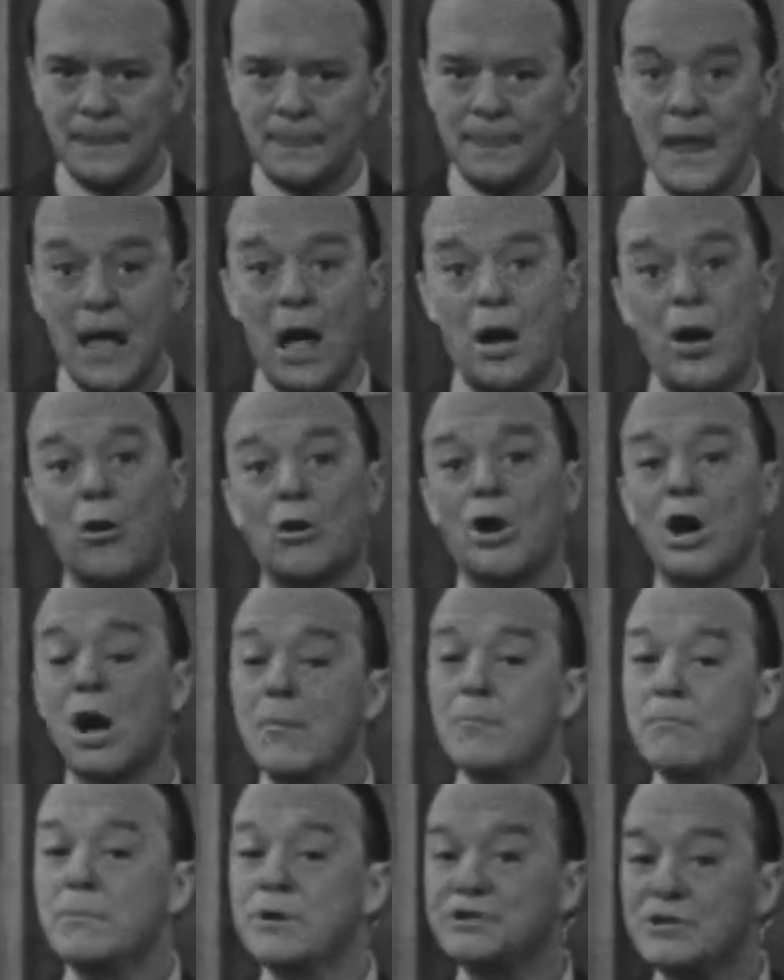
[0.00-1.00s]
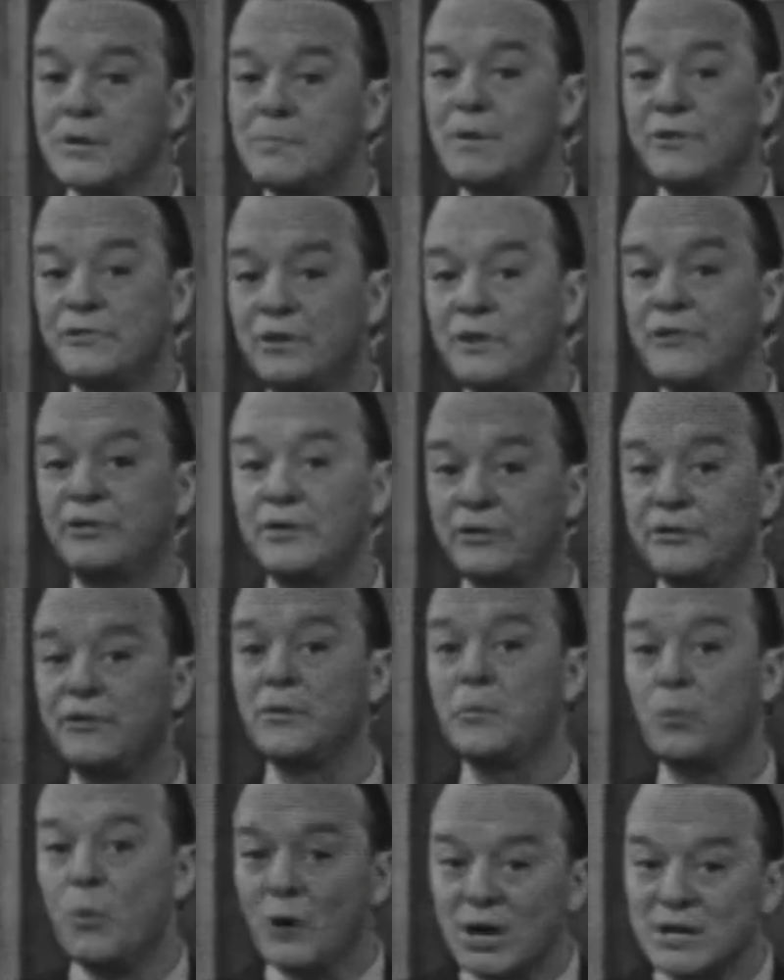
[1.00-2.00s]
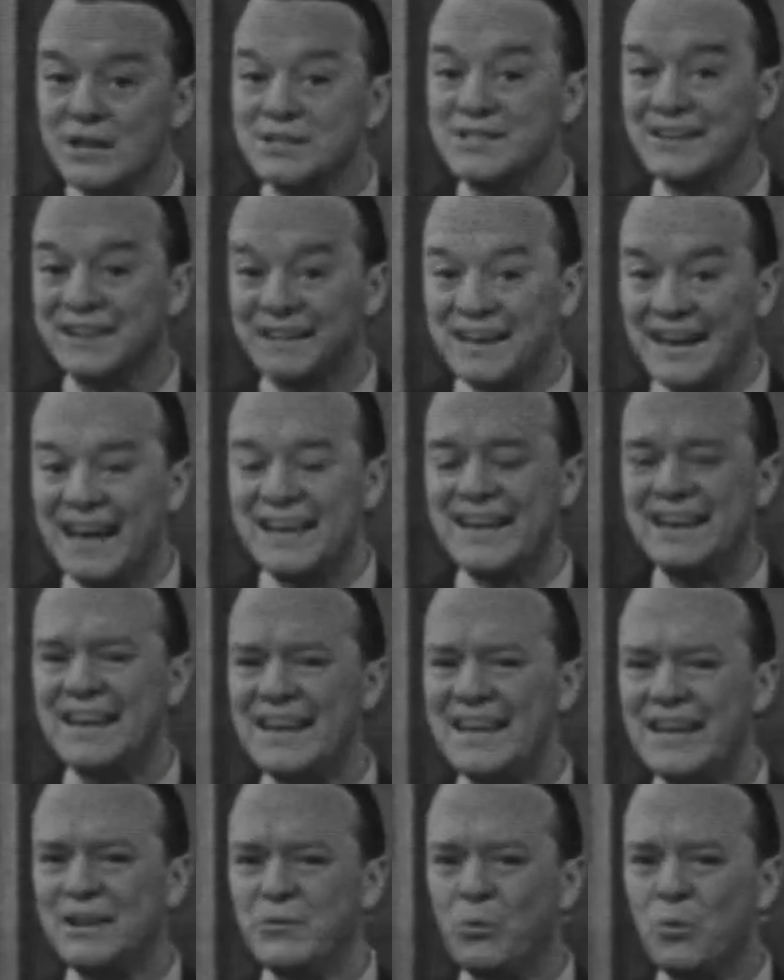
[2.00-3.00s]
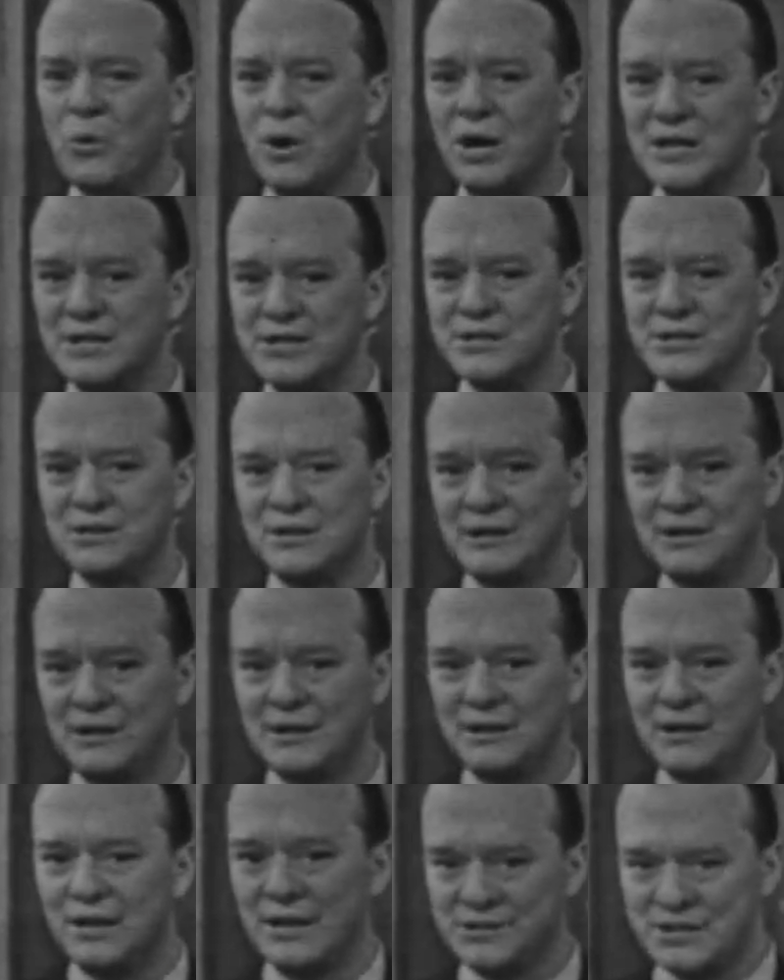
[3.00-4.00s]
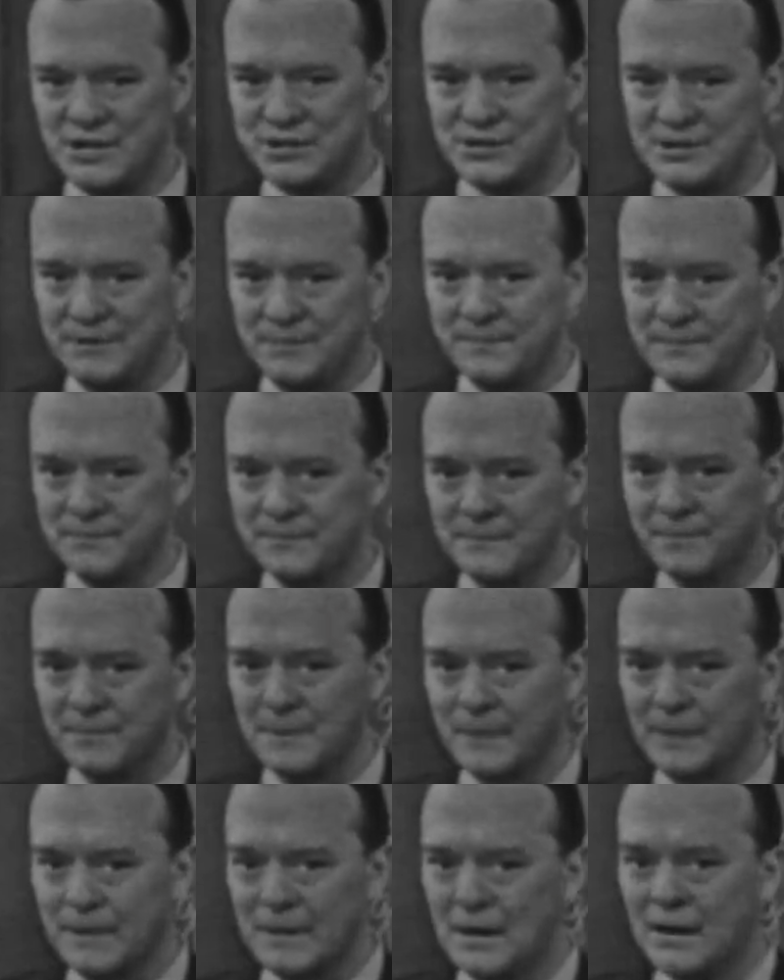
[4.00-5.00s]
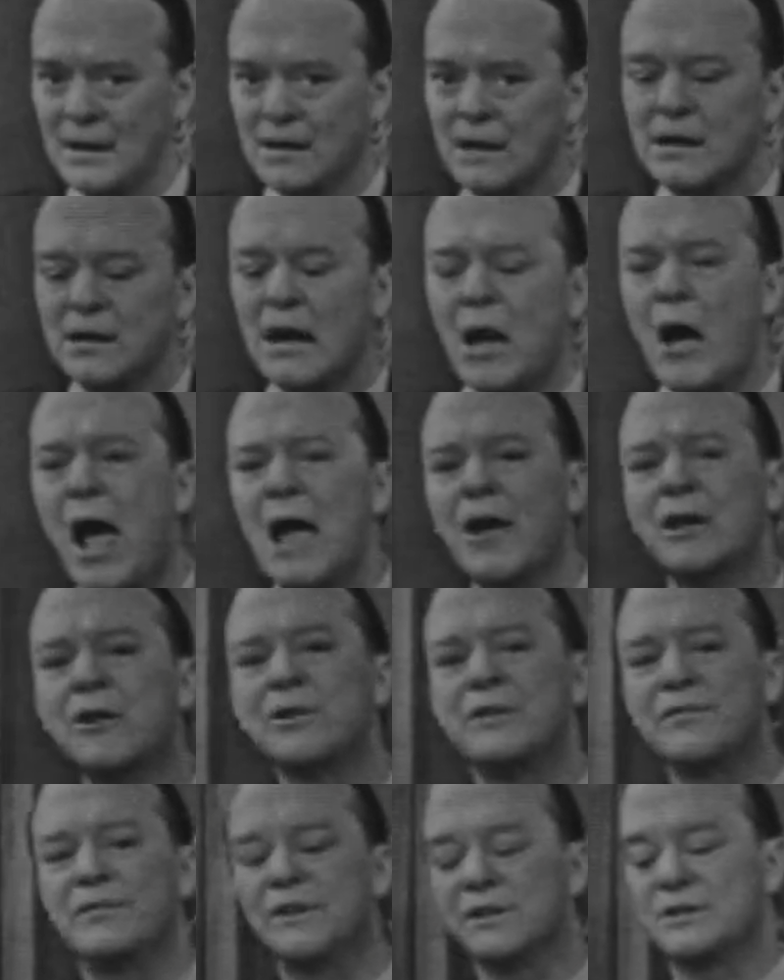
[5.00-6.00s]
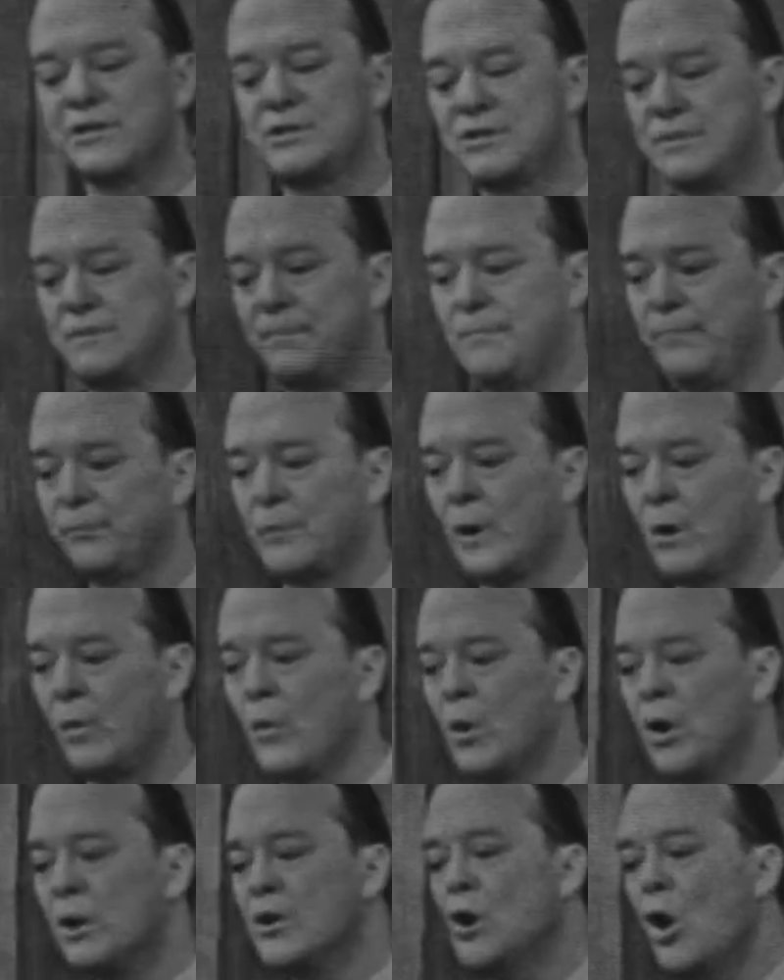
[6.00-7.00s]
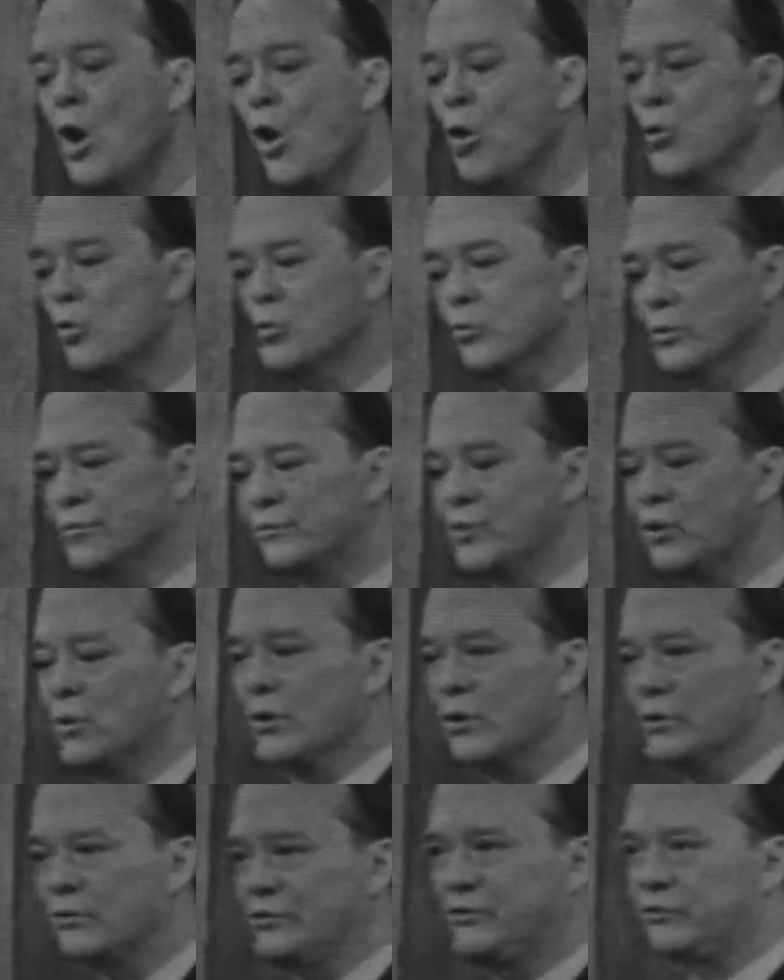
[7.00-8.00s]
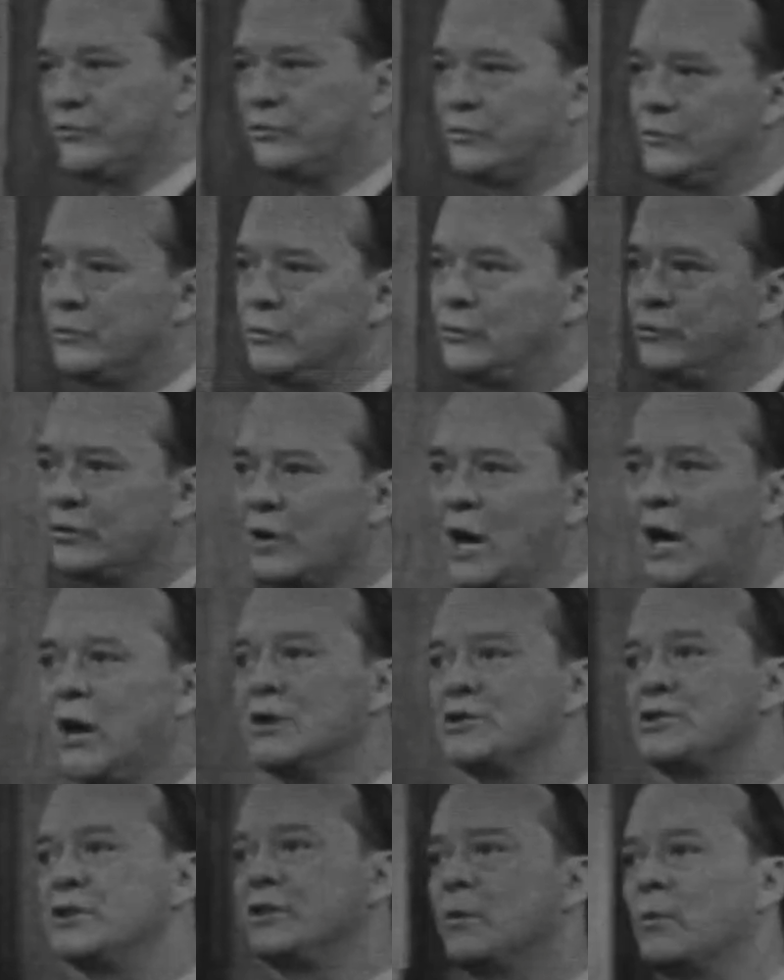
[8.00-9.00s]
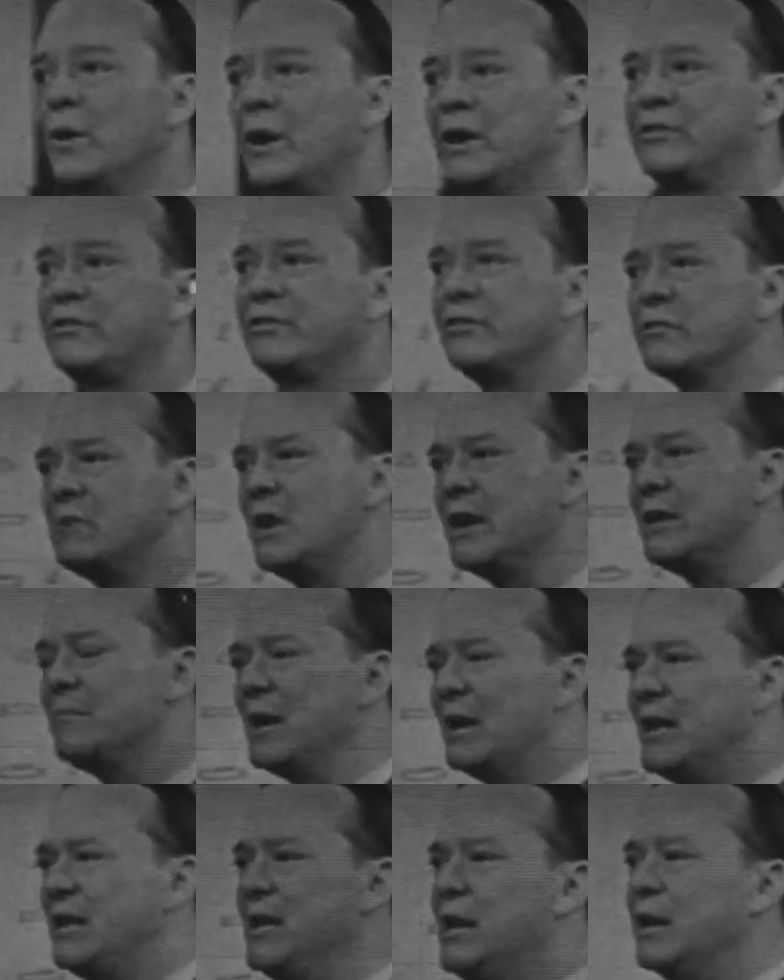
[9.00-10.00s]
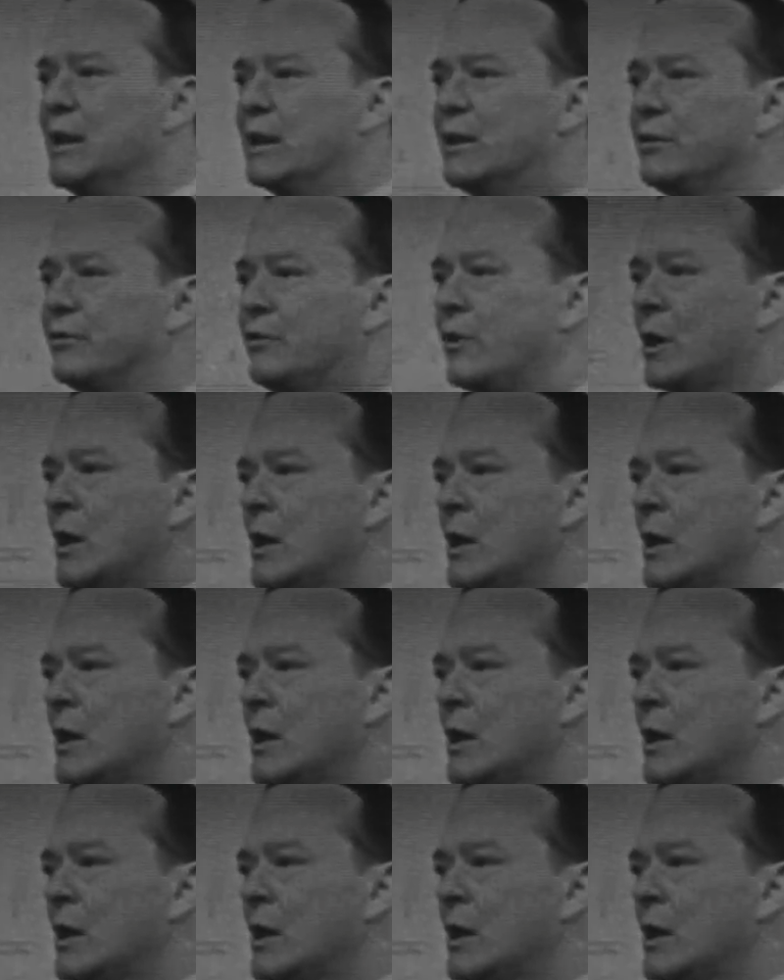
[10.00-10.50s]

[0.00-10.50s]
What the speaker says: Now, cumbersome as this system was, again, it was a system. Now, hieroglyphics were known, of course, to scholars in the West for many, many years,